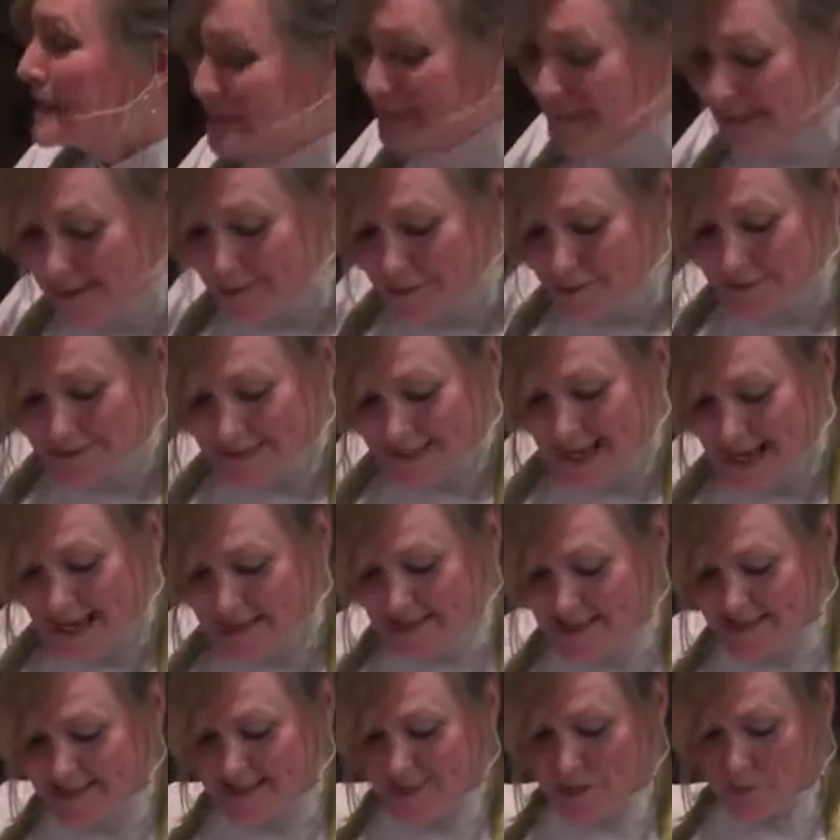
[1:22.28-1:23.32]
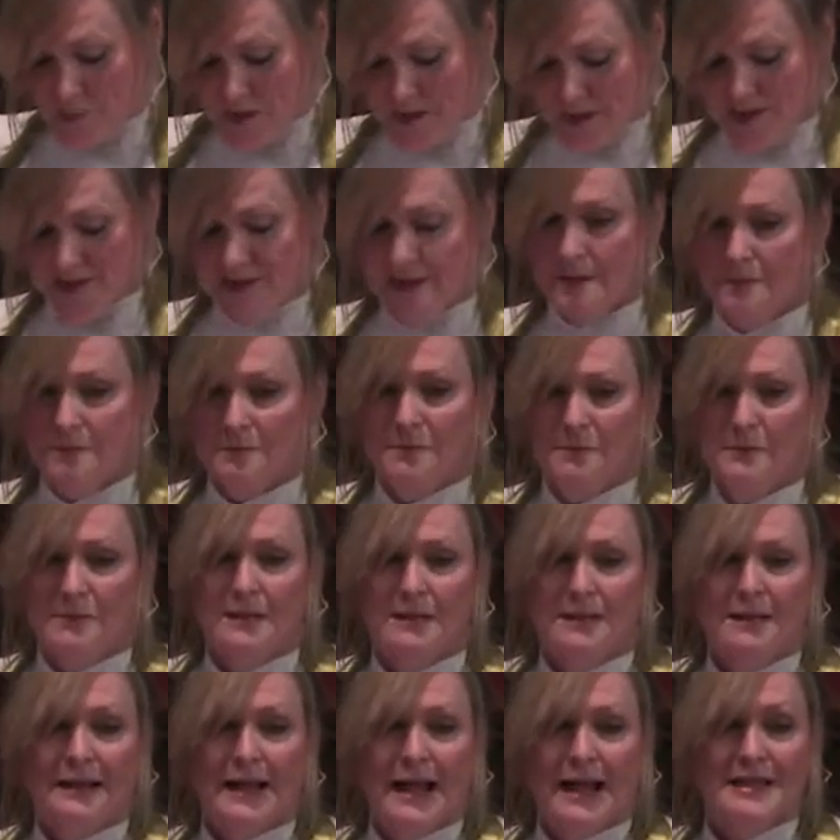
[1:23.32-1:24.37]
a little testy with them
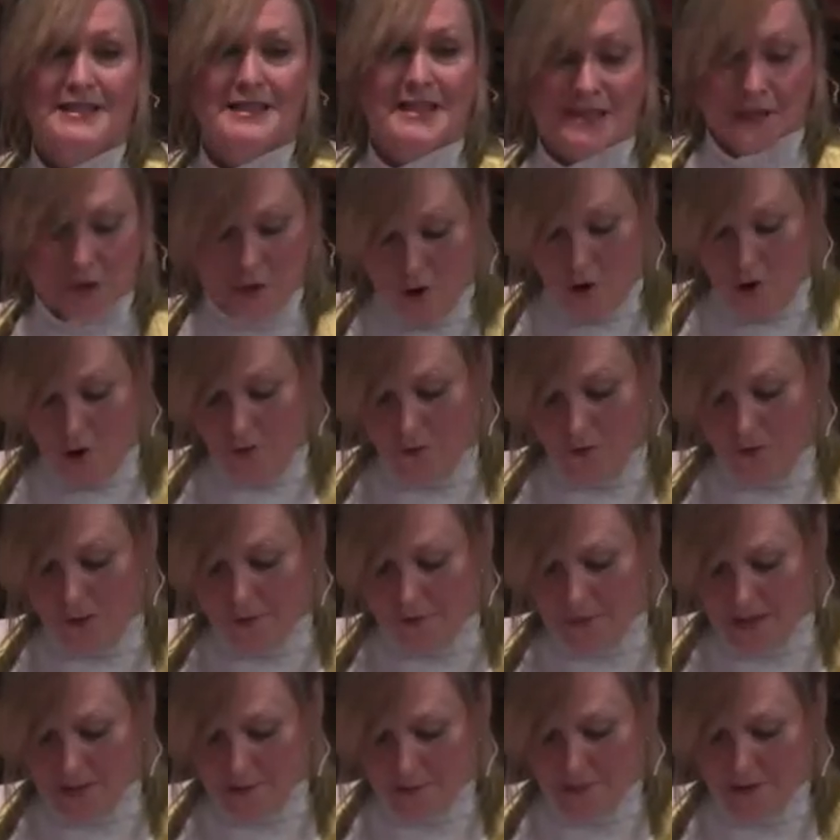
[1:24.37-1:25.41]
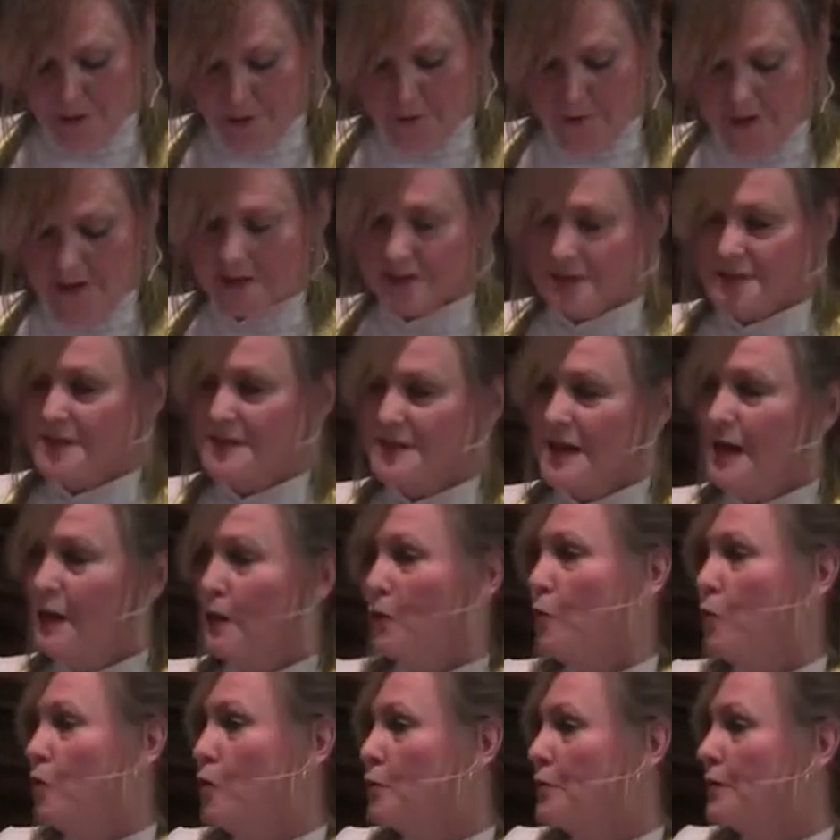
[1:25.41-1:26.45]
as he called them hypocrites
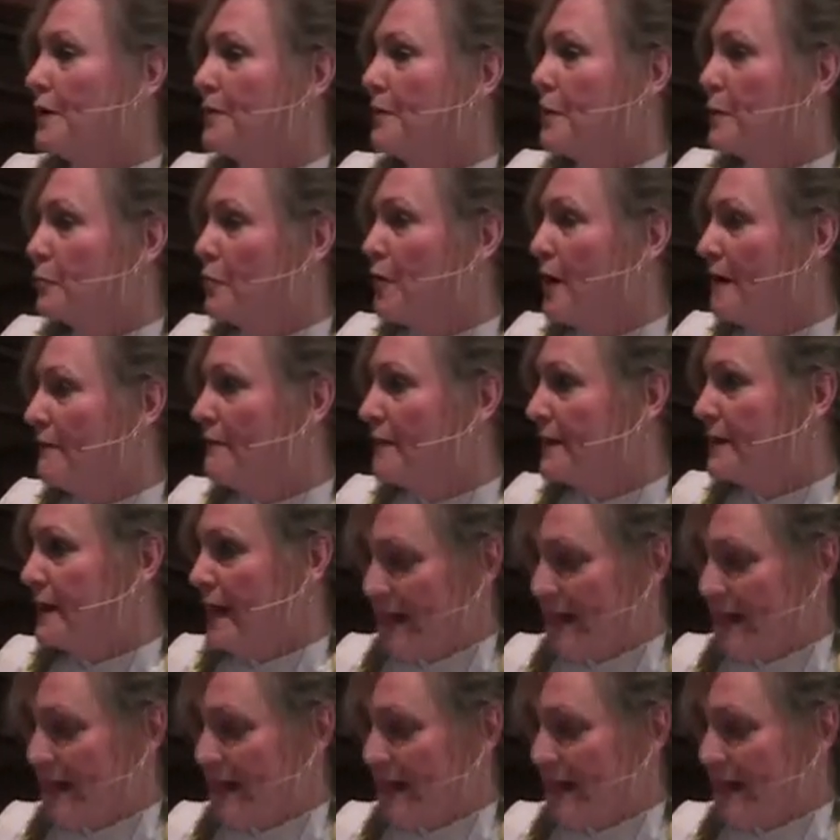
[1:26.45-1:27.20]
and quoted the prophet